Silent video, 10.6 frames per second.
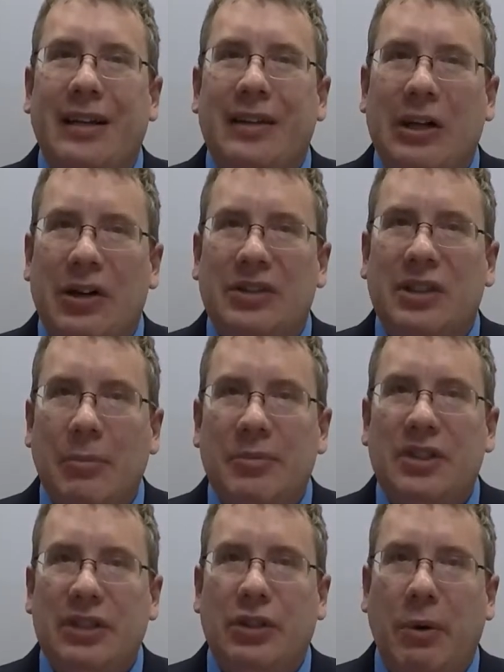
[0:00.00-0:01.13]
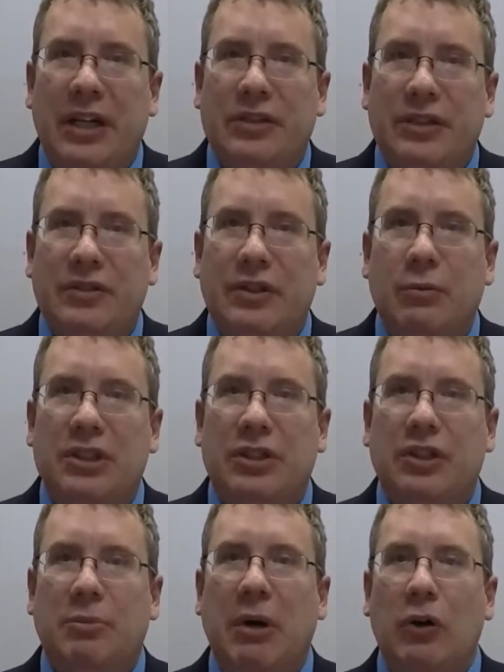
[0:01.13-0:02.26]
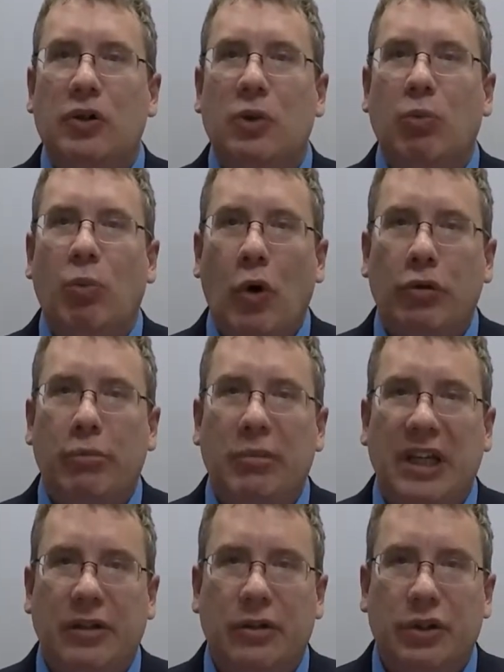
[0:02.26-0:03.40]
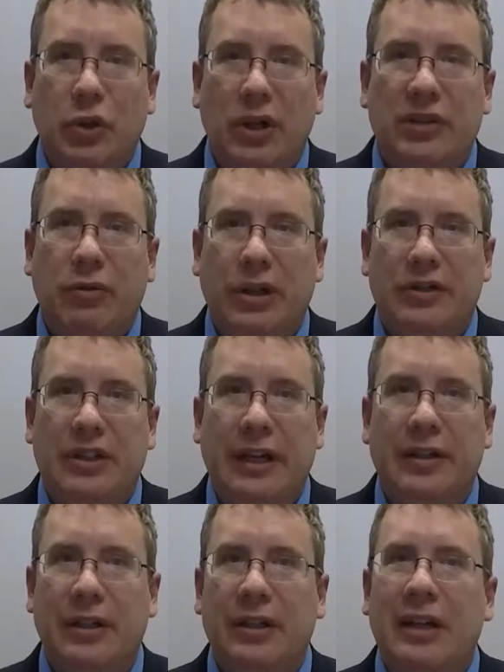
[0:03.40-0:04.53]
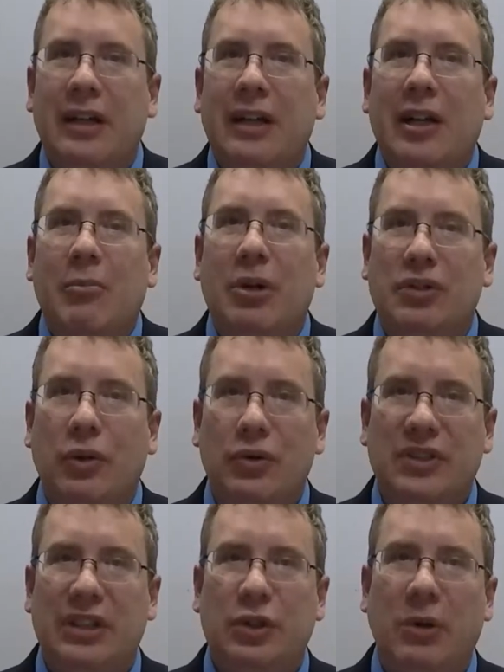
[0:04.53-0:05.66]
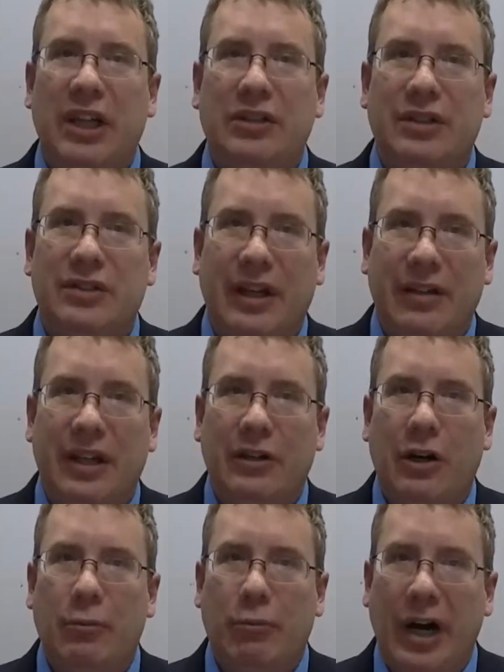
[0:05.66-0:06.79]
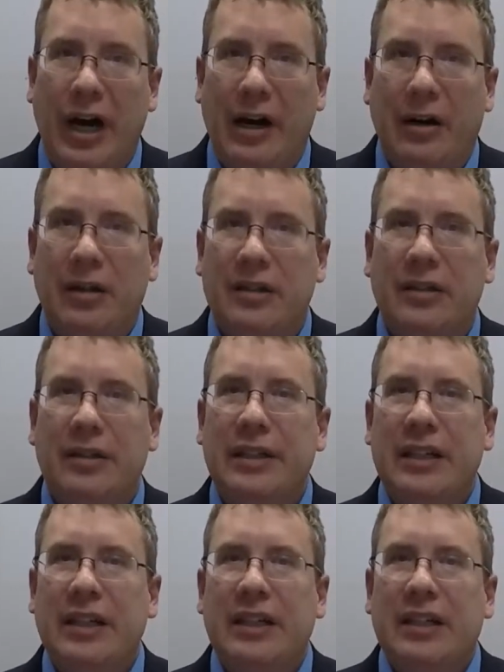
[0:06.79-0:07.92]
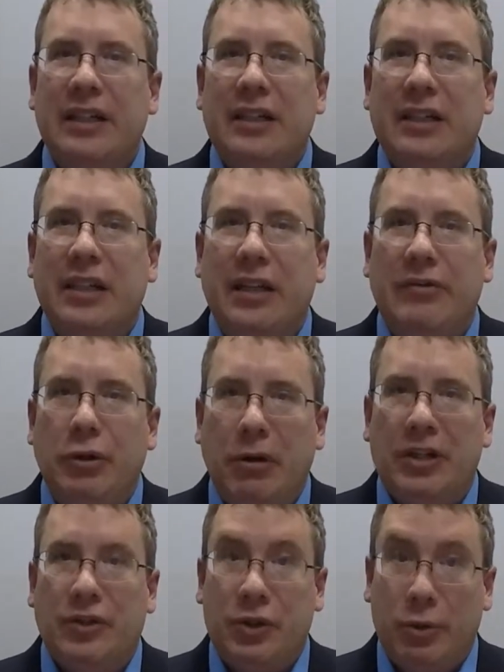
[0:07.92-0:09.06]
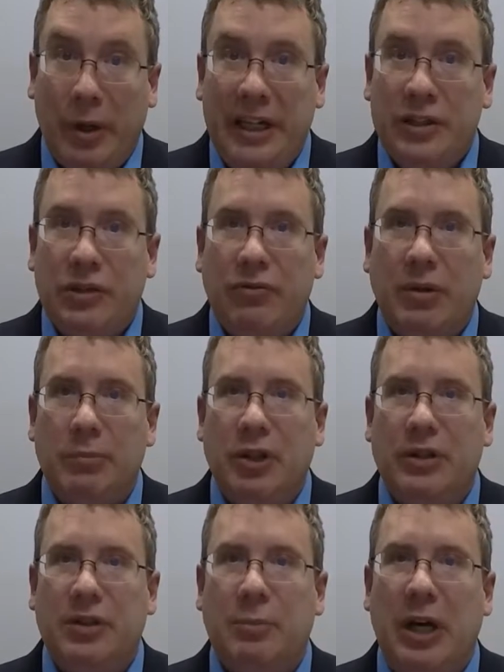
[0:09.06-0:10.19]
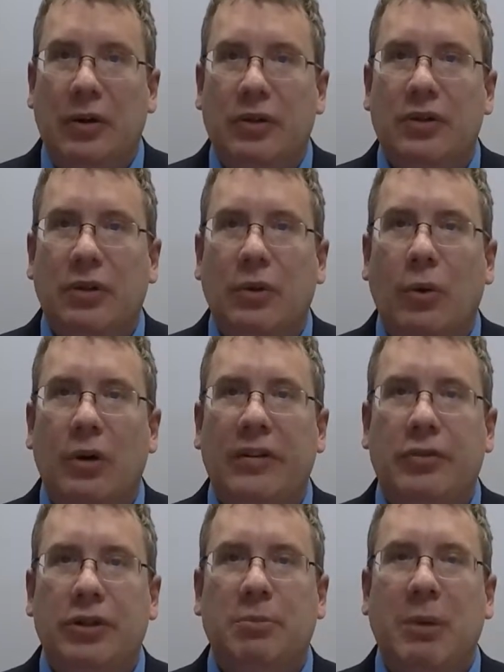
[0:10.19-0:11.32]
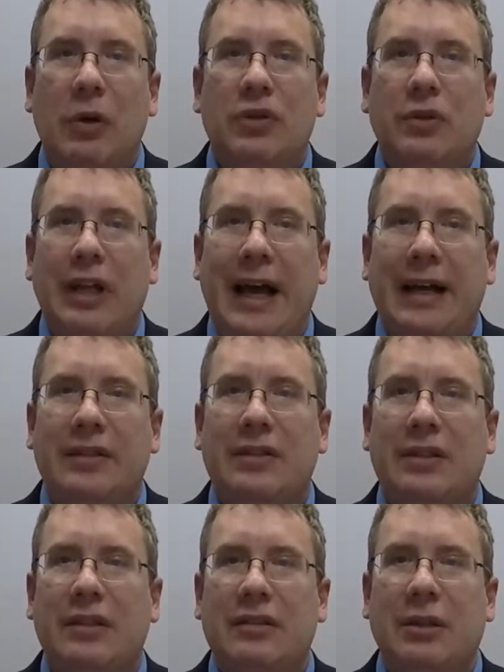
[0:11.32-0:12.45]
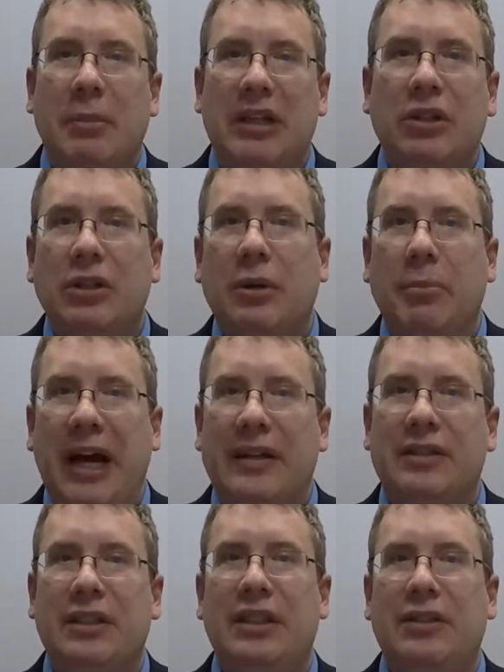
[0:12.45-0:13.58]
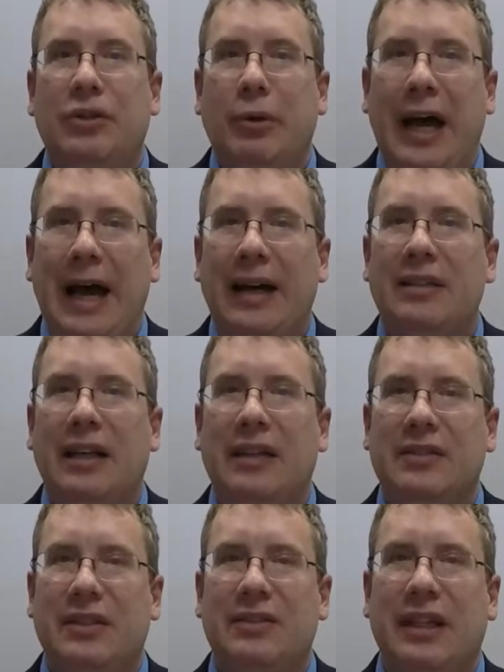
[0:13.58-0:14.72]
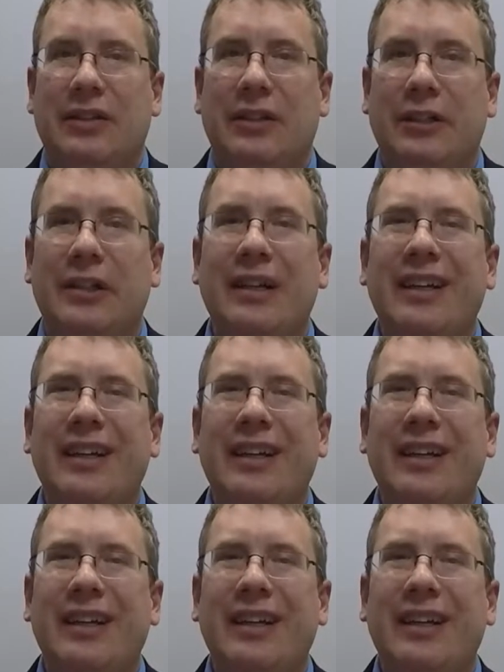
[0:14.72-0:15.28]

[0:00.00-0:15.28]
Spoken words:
There are some situations in which a spouse won't be a good choice for executor, but those situations I think are rare. If you are estranged from your spouse, or if your spouse lacks the mental capacity to act as executor,